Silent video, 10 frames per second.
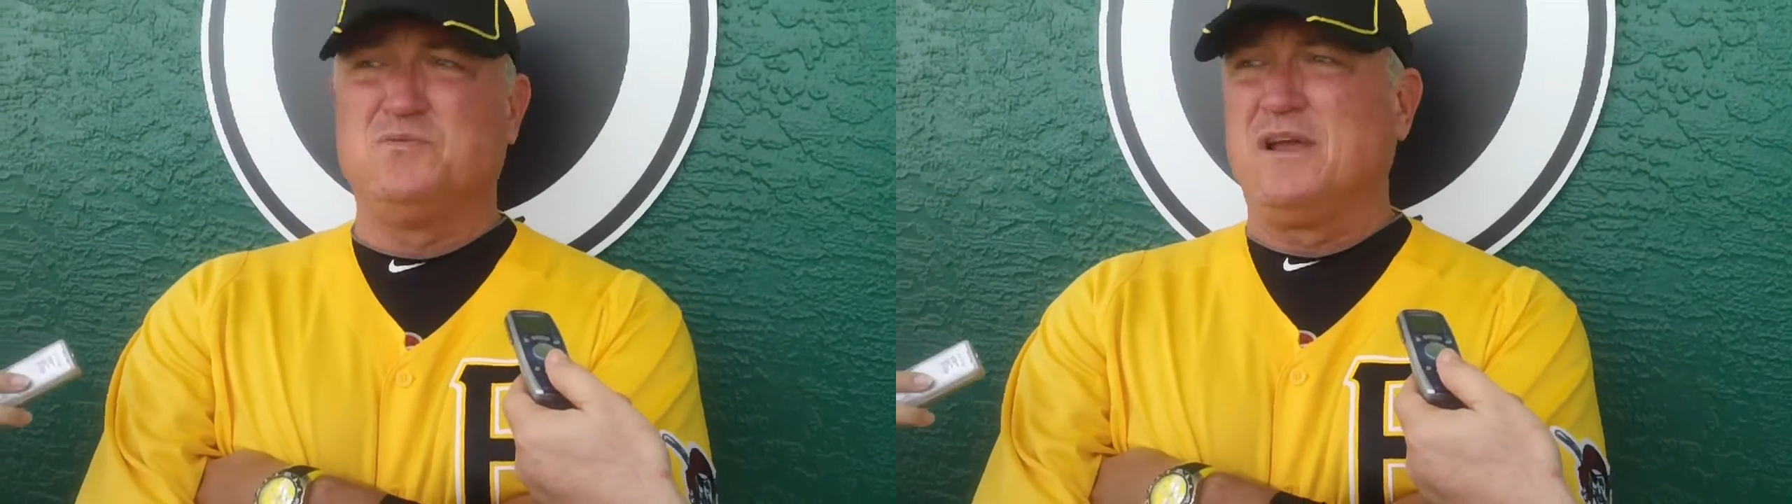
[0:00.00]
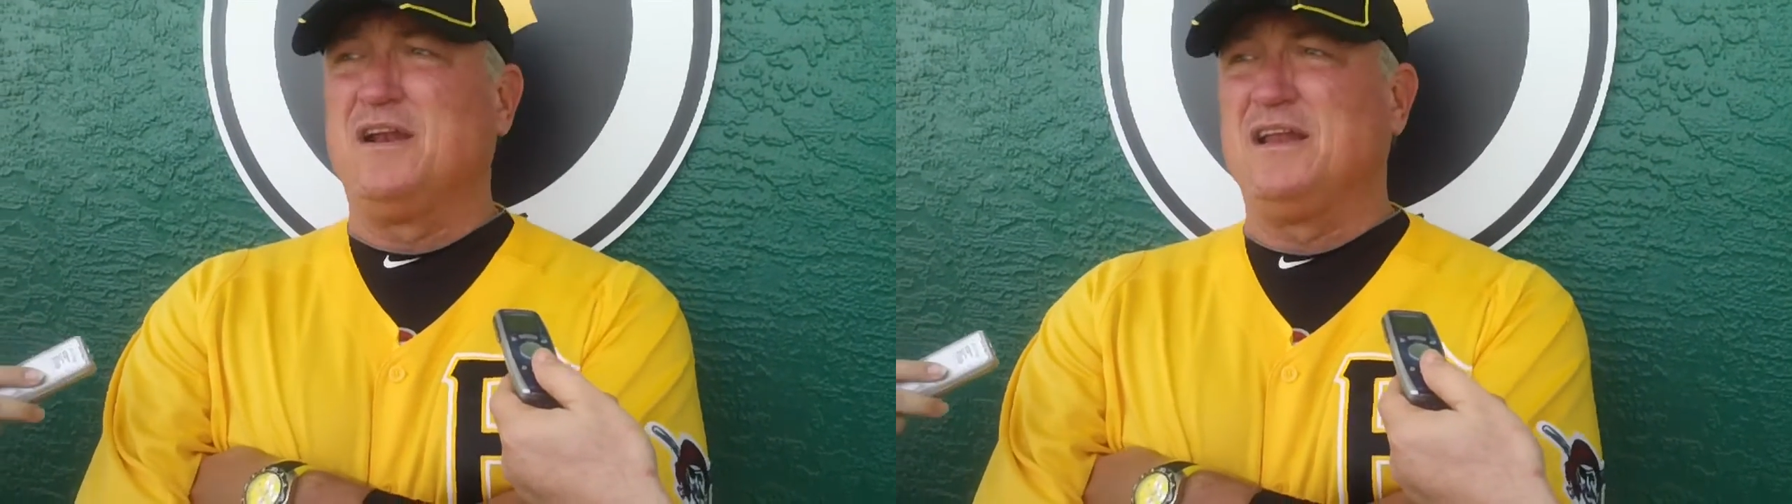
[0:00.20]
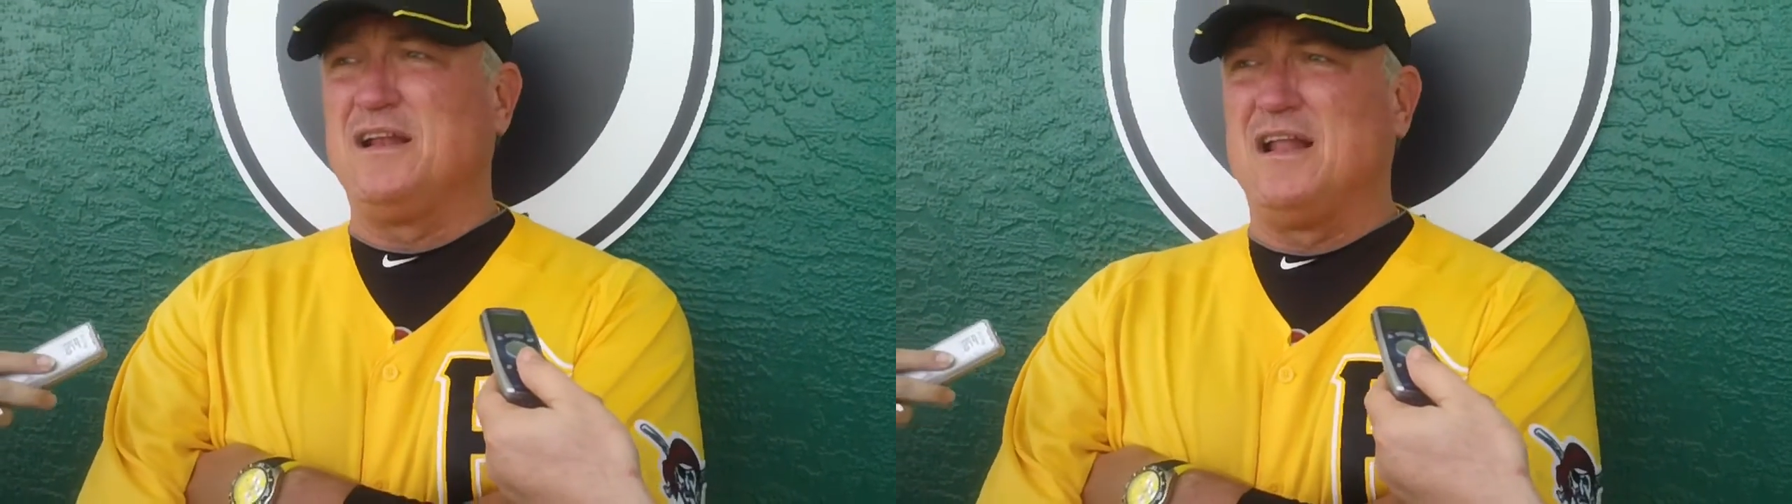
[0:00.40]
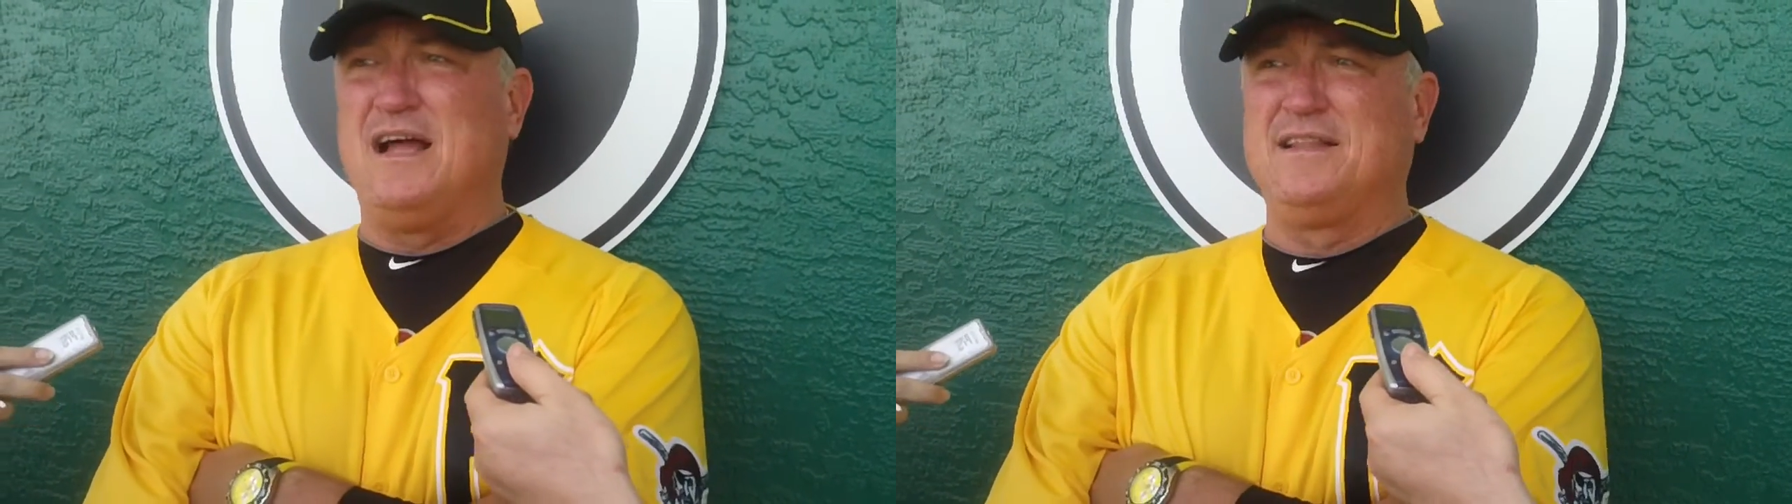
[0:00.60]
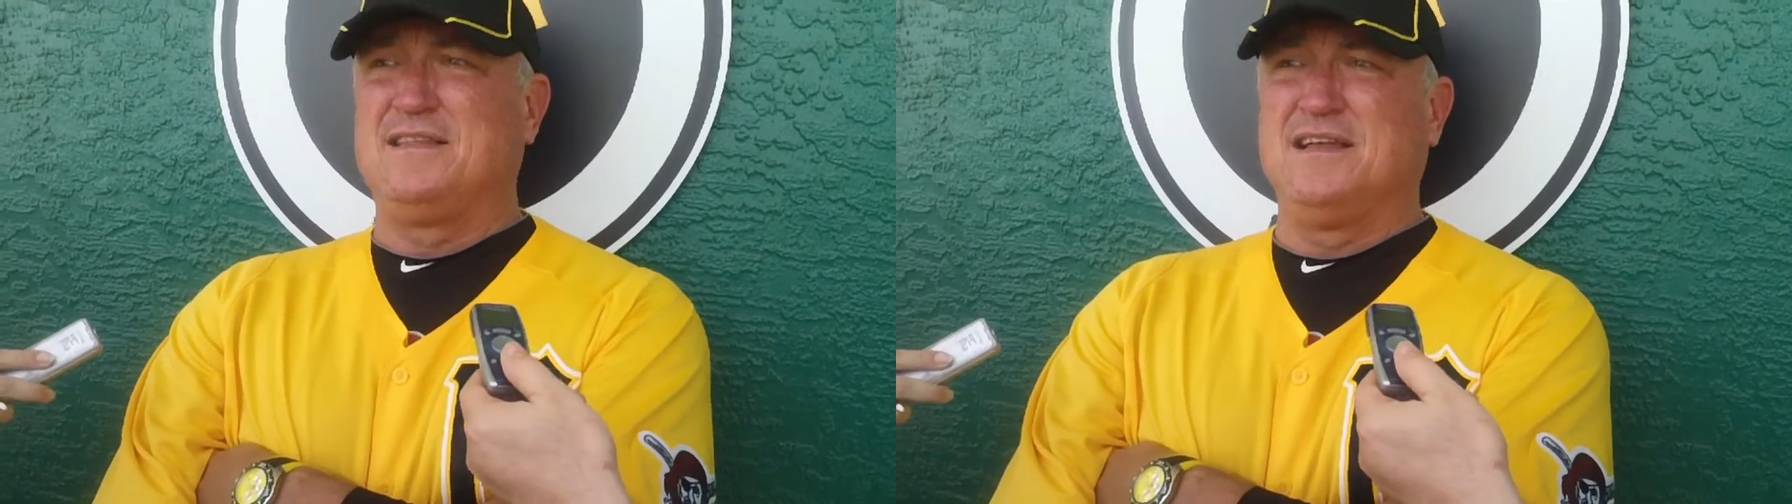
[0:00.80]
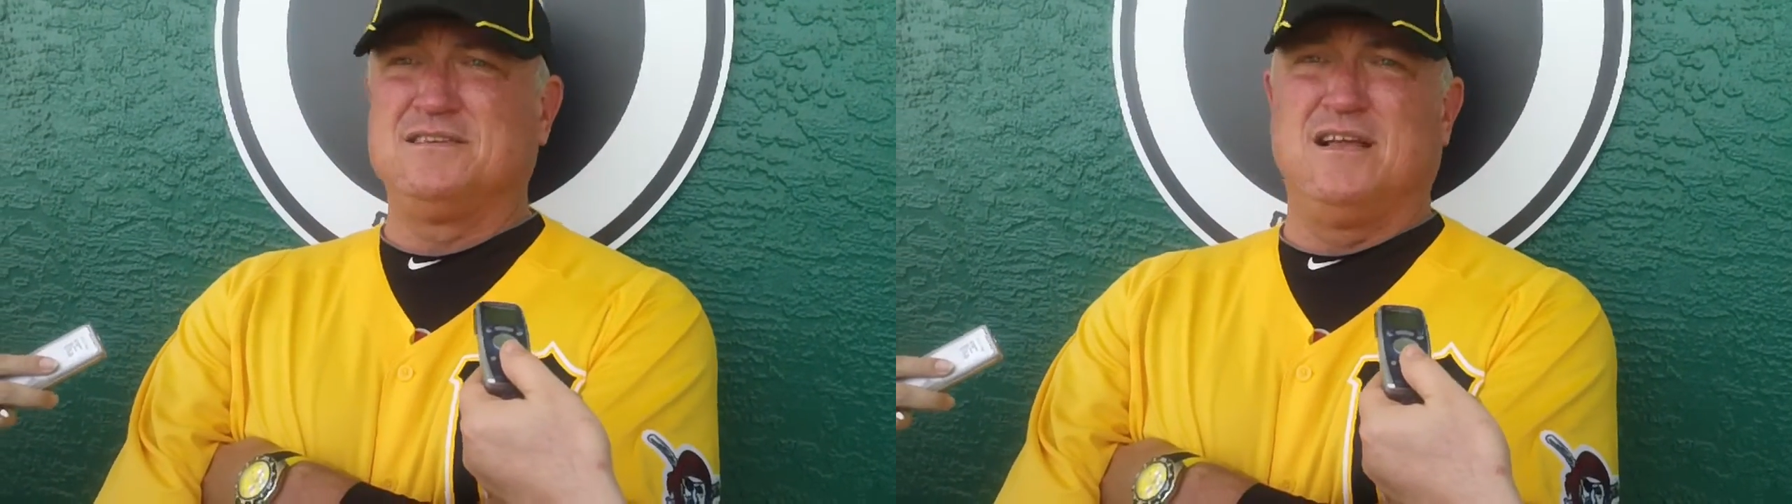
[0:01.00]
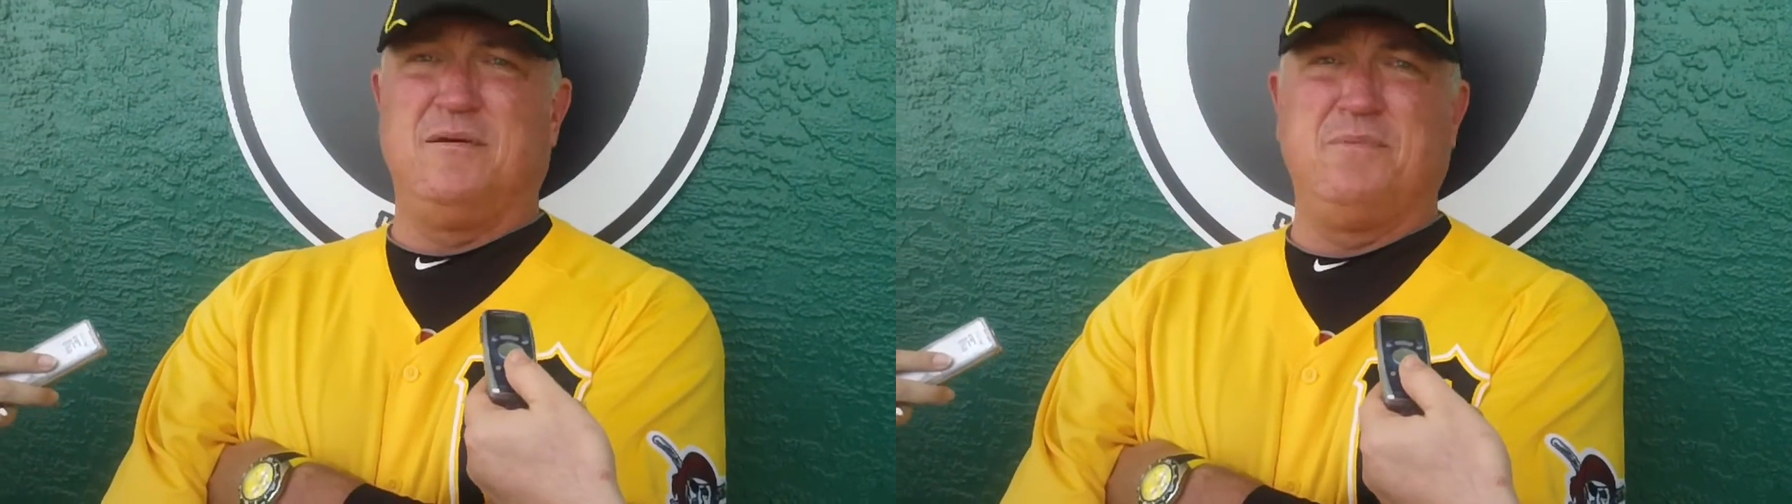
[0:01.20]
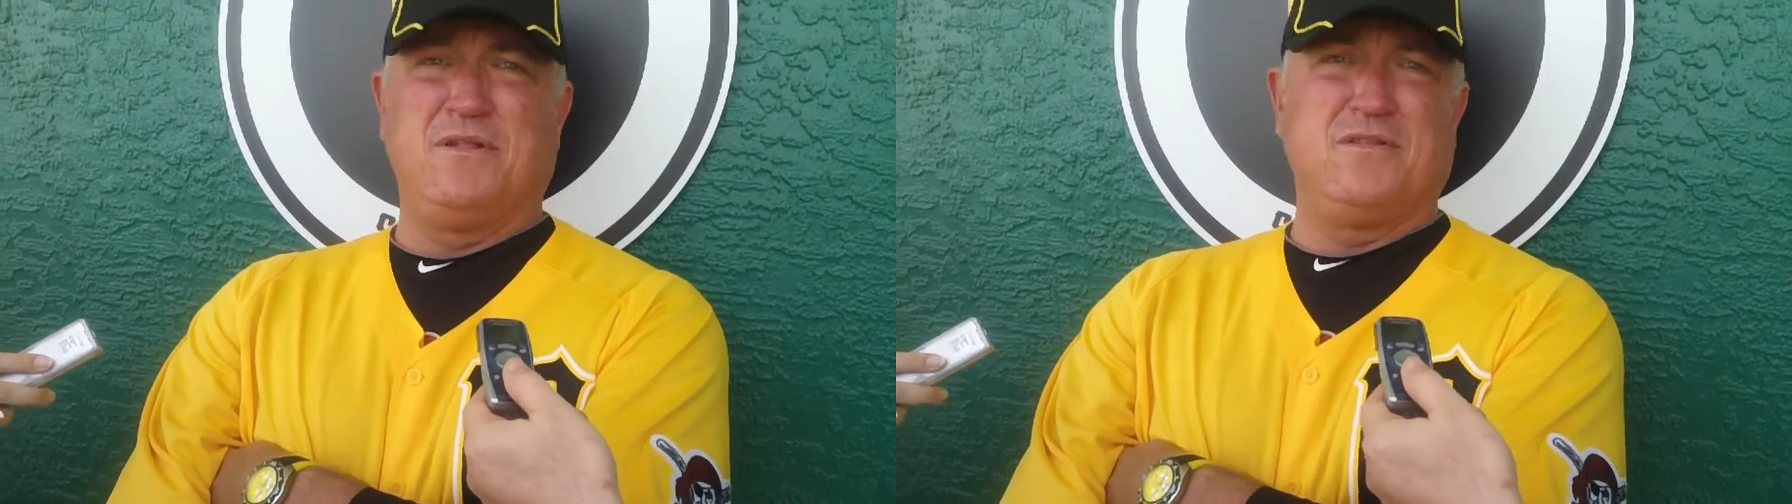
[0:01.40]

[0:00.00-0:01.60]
we're going to need to line things up.